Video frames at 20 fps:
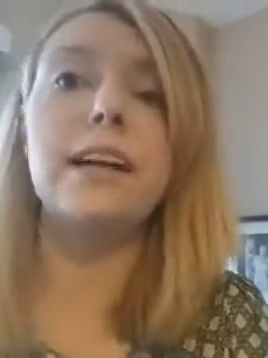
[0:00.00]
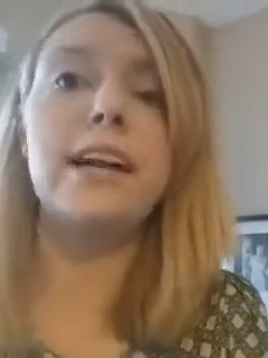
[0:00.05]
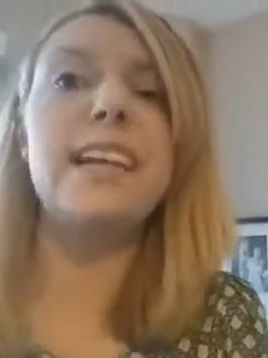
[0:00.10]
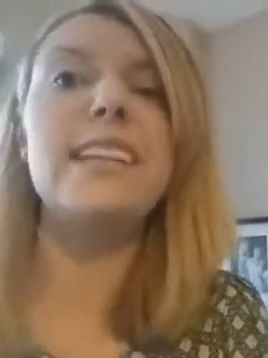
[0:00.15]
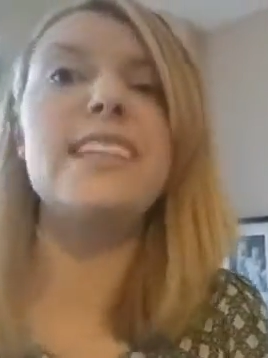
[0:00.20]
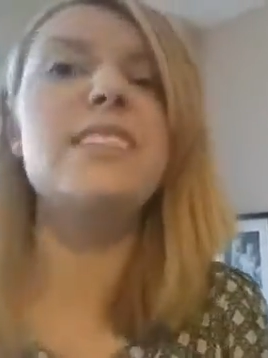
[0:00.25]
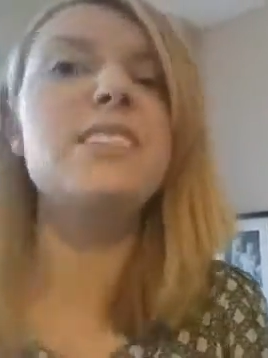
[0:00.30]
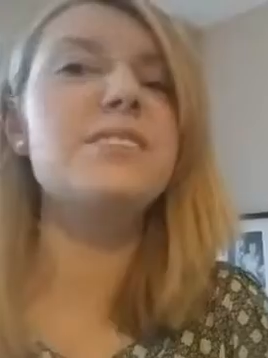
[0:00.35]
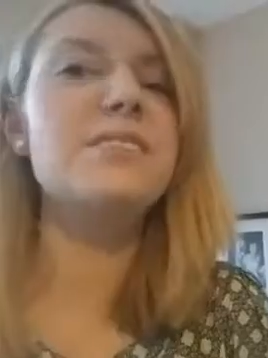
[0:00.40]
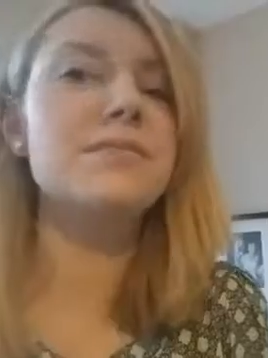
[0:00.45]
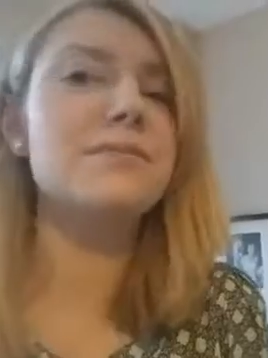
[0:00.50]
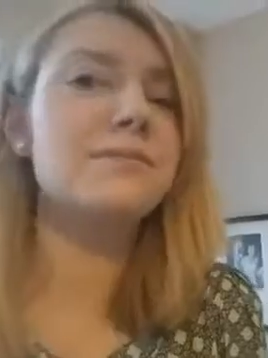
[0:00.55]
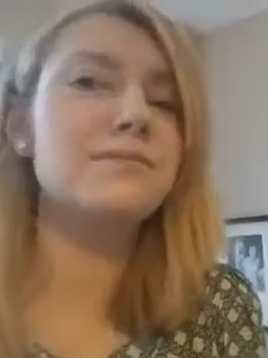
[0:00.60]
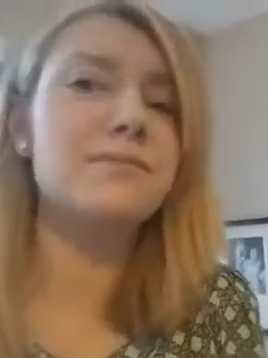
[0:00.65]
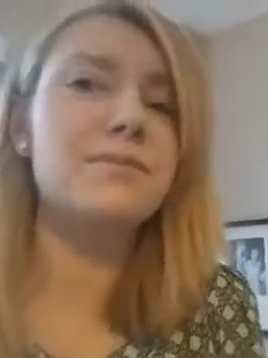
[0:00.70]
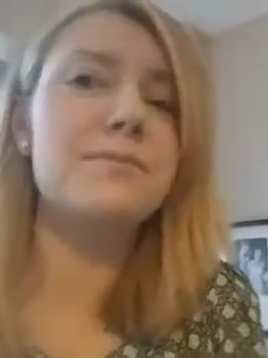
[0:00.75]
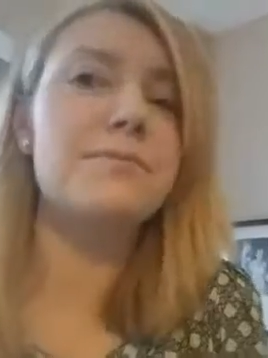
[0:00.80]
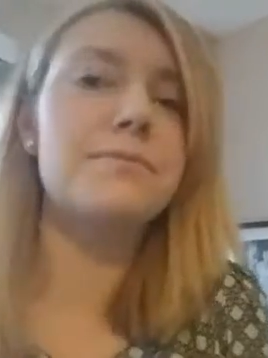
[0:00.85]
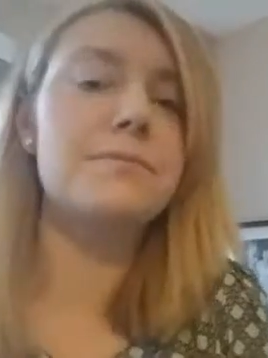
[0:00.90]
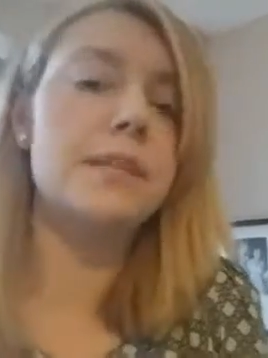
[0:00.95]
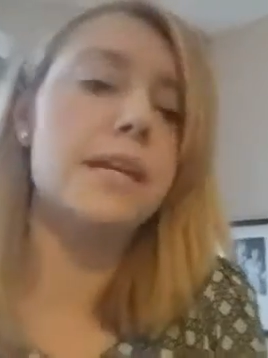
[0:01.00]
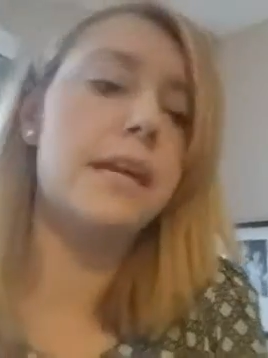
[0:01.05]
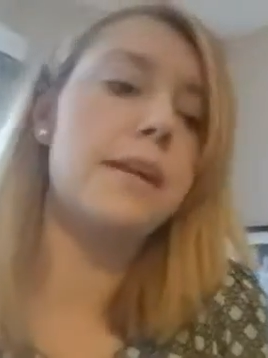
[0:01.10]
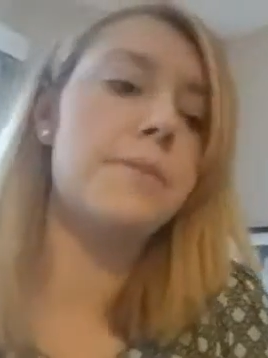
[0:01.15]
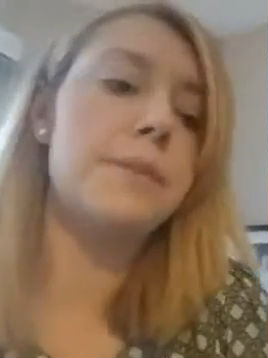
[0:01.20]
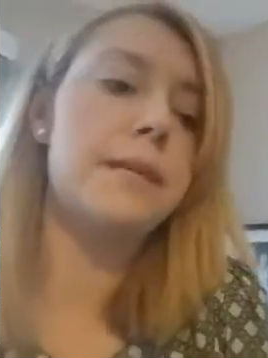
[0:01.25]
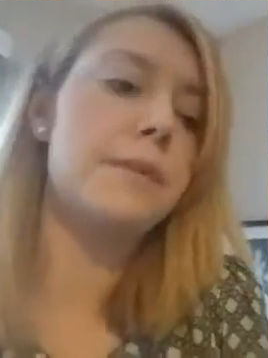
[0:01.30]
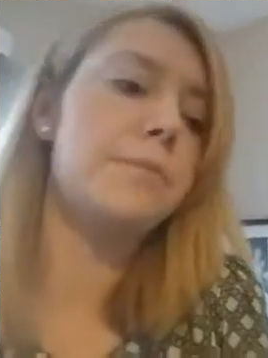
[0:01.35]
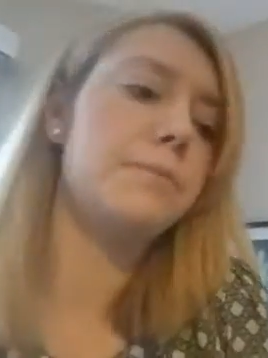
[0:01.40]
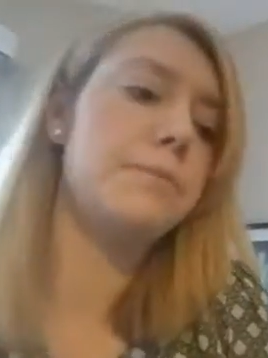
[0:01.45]
And
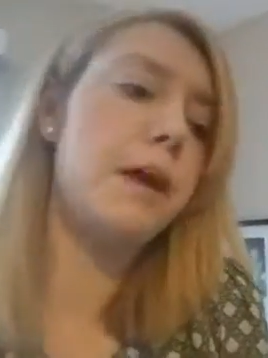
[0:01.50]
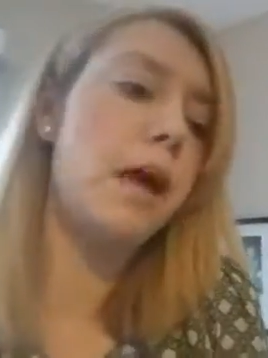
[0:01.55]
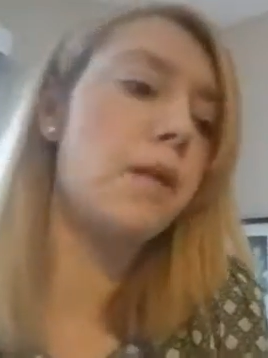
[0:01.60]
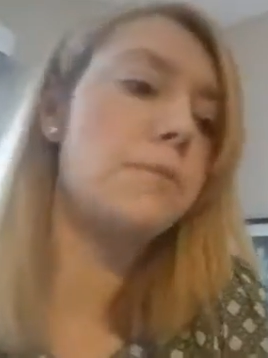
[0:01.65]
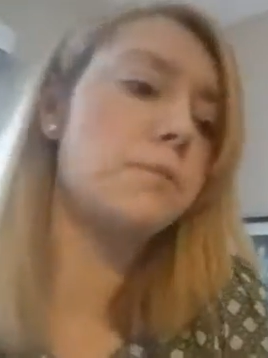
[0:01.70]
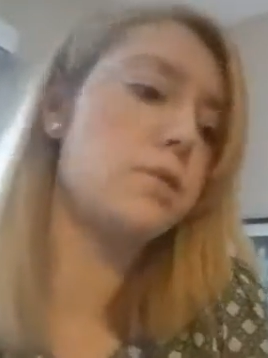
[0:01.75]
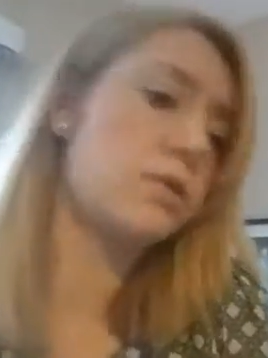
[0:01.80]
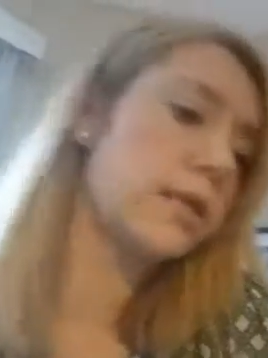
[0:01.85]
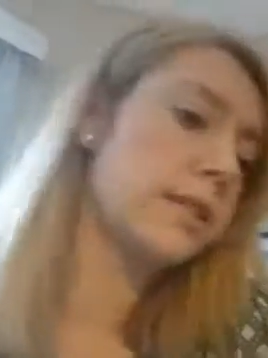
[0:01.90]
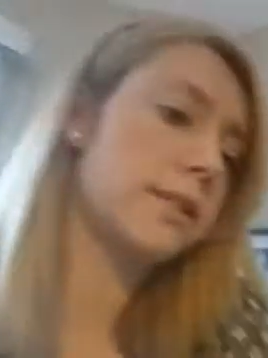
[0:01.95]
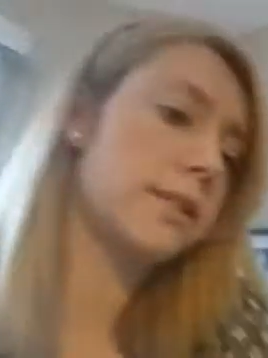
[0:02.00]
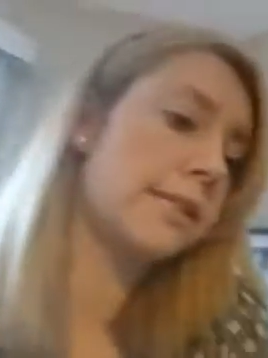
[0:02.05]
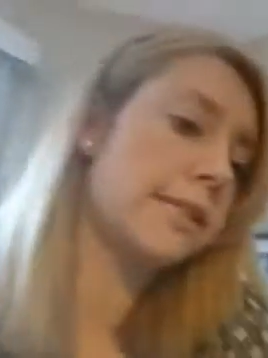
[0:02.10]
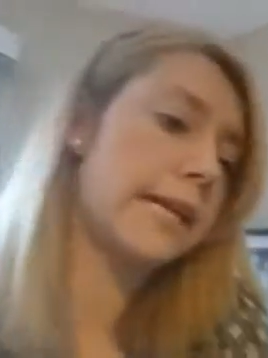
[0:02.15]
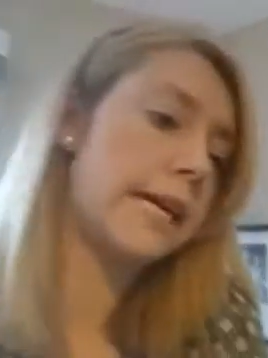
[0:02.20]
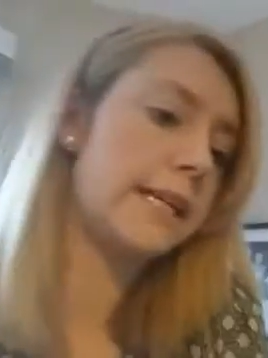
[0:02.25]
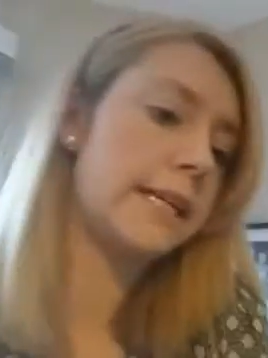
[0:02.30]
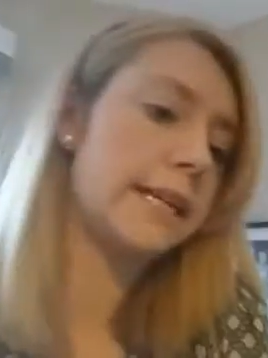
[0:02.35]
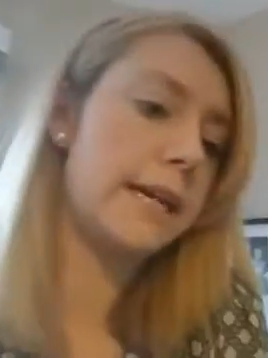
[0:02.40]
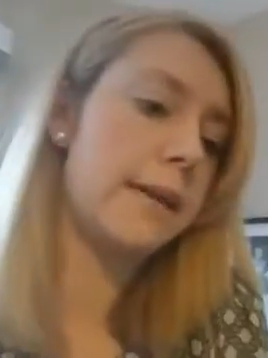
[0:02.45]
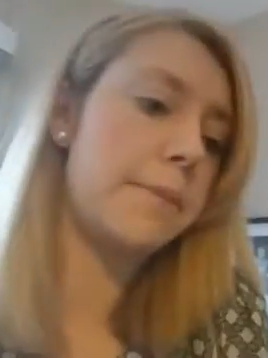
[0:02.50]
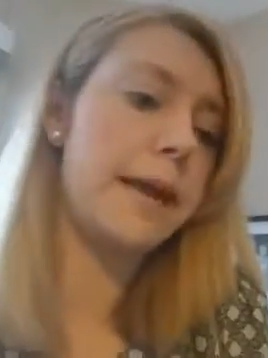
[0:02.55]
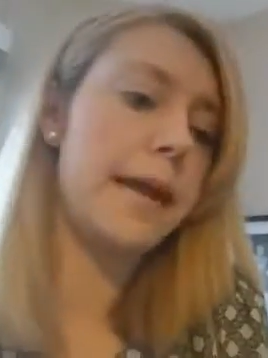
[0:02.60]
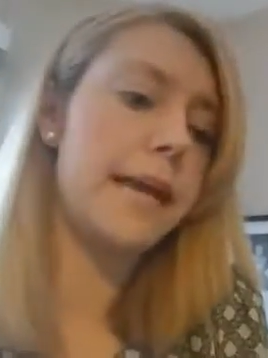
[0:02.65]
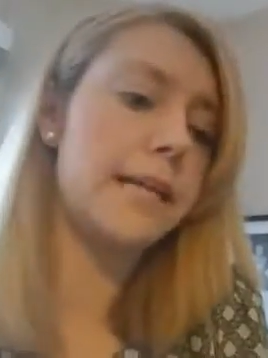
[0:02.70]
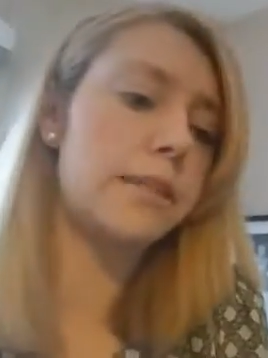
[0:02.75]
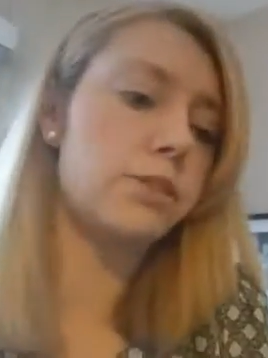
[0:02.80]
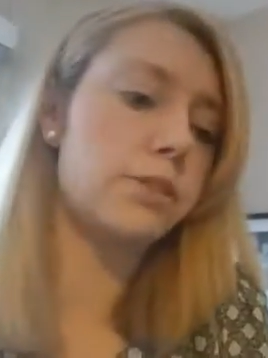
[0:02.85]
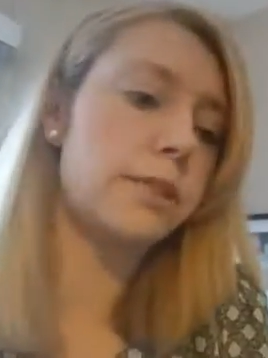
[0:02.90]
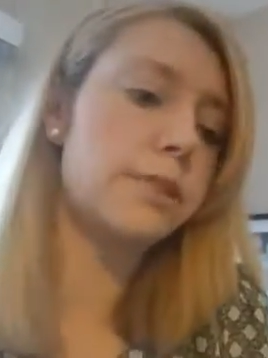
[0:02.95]
I mean, palm oil is not like a
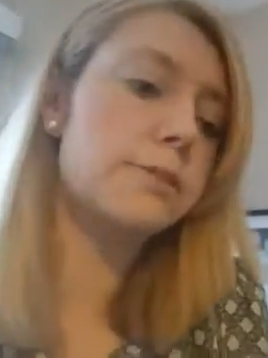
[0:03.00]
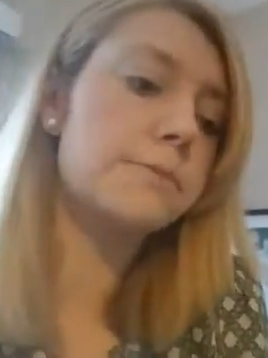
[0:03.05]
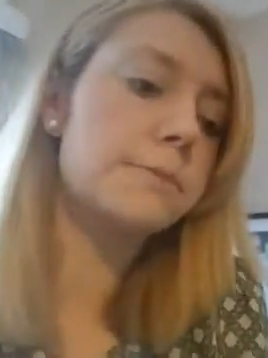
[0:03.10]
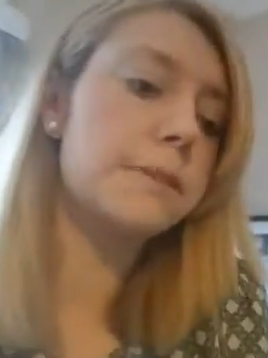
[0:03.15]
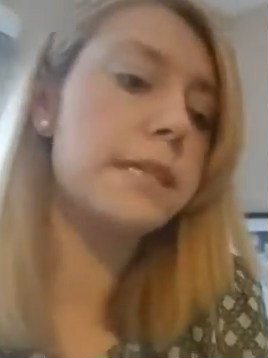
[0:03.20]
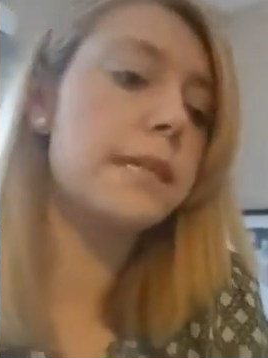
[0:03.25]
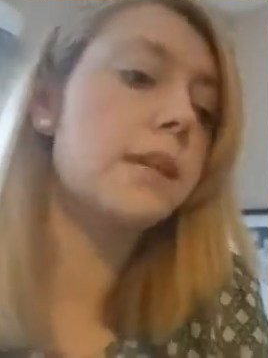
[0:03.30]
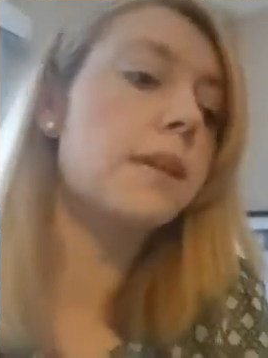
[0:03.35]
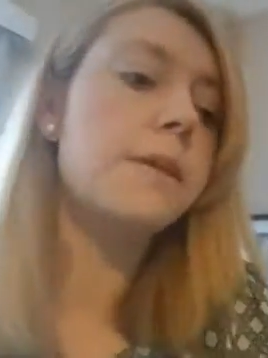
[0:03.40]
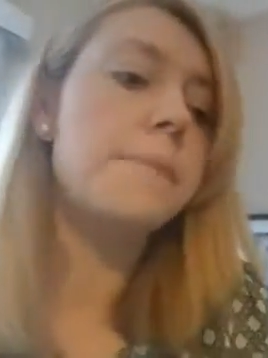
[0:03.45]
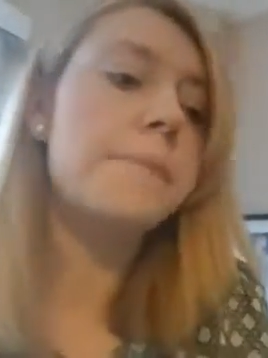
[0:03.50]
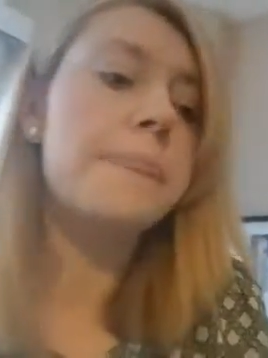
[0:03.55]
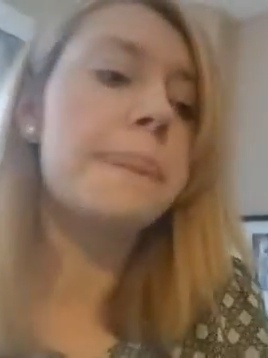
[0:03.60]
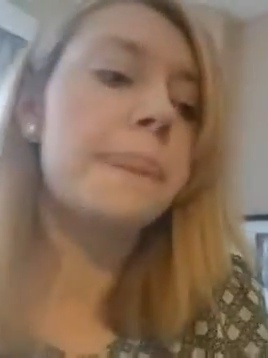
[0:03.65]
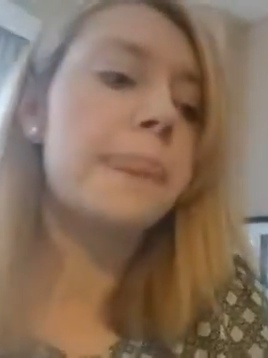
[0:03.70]
bad choice, but